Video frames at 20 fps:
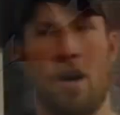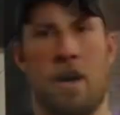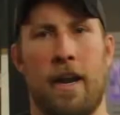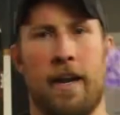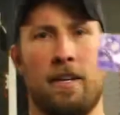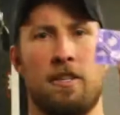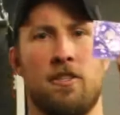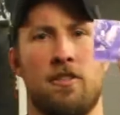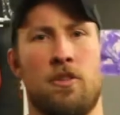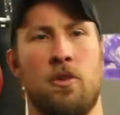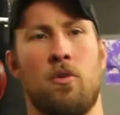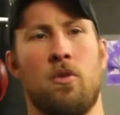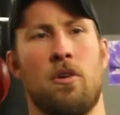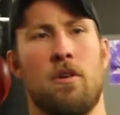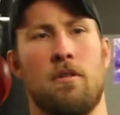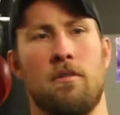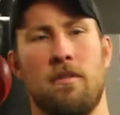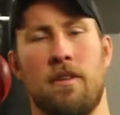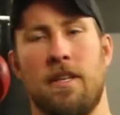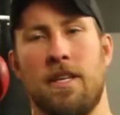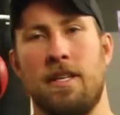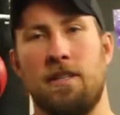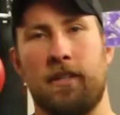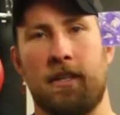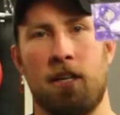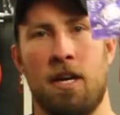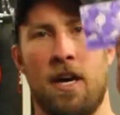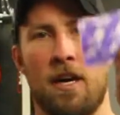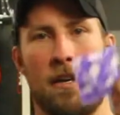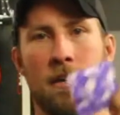Our next tool is the
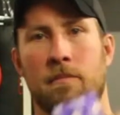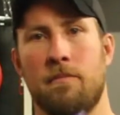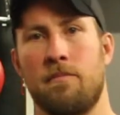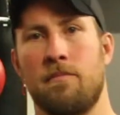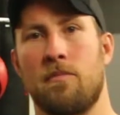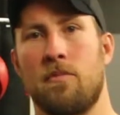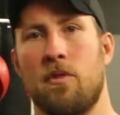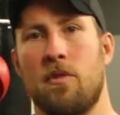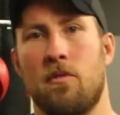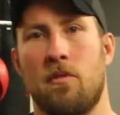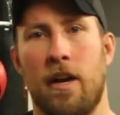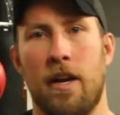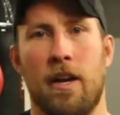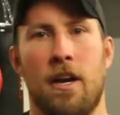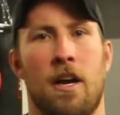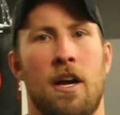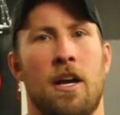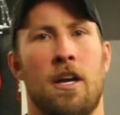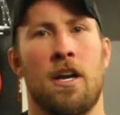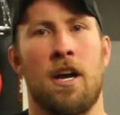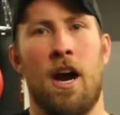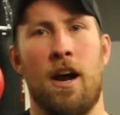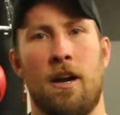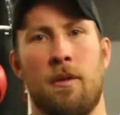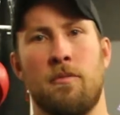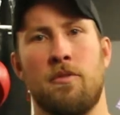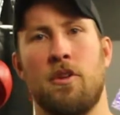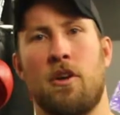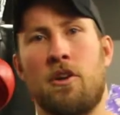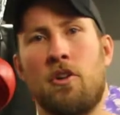condom, right?
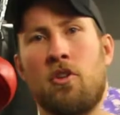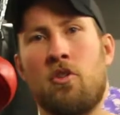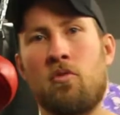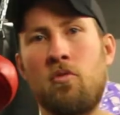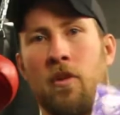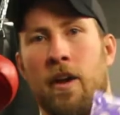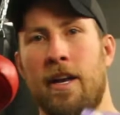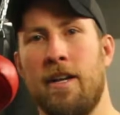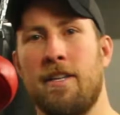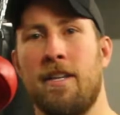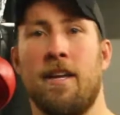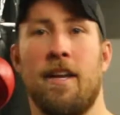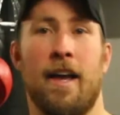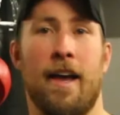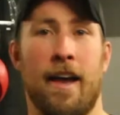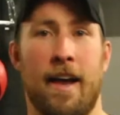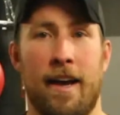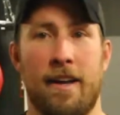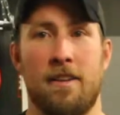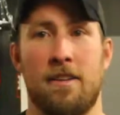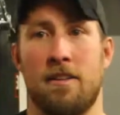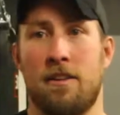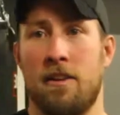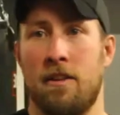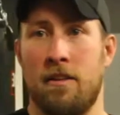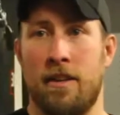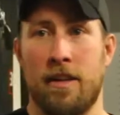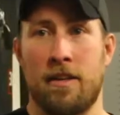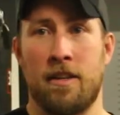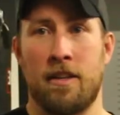Condoms are great at
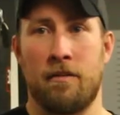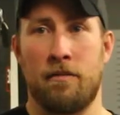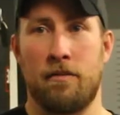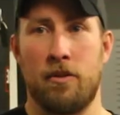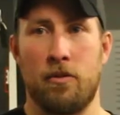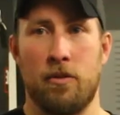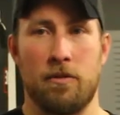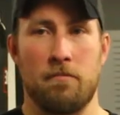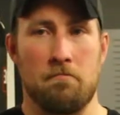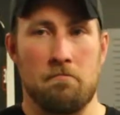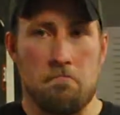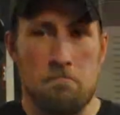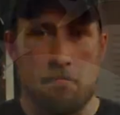collecting fluid.